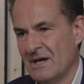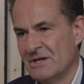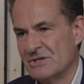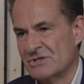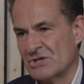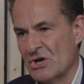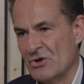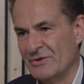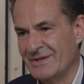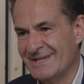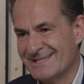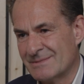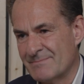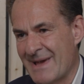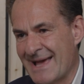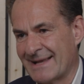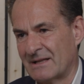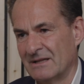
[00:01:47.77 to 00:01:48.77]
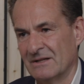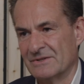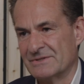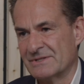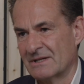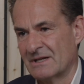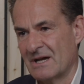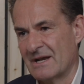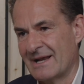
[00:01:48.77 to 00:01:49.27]
So these metals
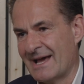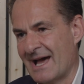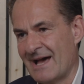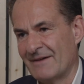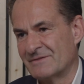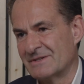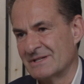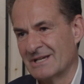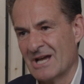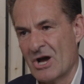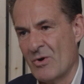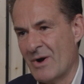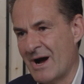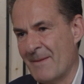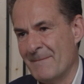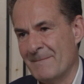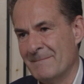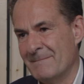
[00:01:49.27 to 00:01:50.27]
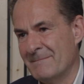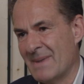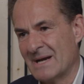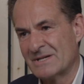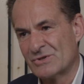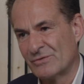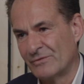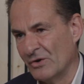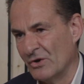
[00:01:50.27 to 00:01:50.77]
are going to have to go up
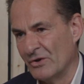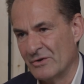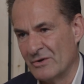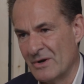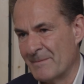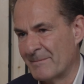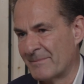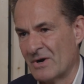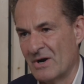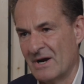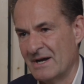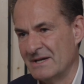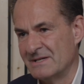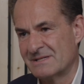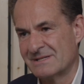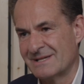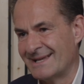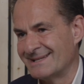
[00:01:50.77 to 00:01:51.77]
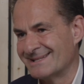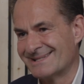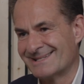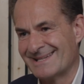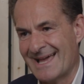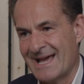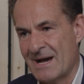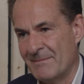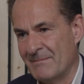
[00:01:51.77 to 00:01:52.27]
much further in price and
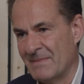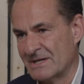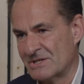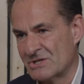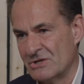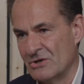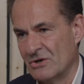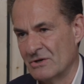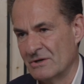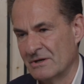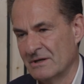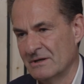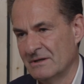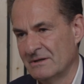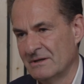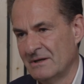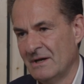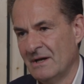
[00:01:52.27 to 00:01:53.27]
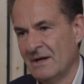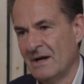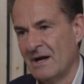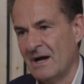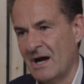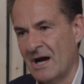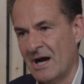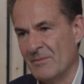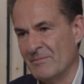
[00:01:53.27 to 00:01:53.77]
stay up much longer
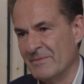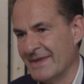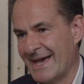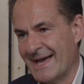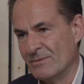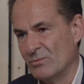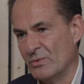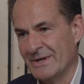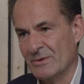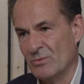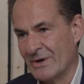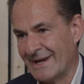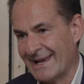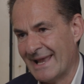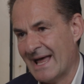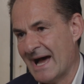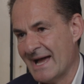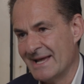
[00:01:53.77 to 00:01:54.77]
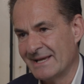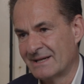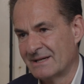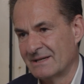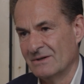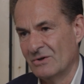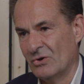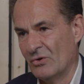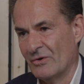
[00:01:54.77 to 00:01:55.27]
than we would like,
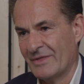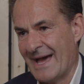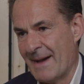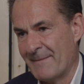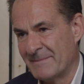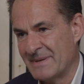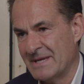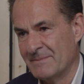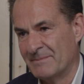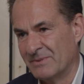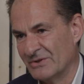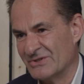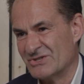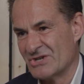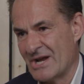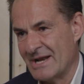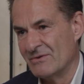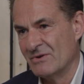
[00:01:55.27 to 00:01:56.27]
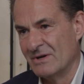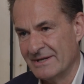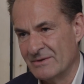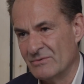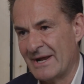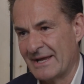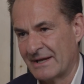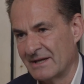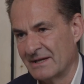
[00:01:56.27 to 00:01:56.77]
or that people generally
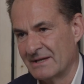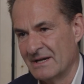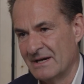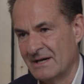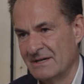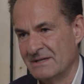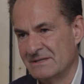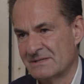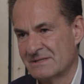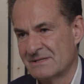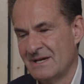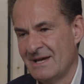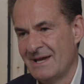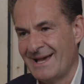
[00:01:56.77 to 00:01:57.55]
recognize.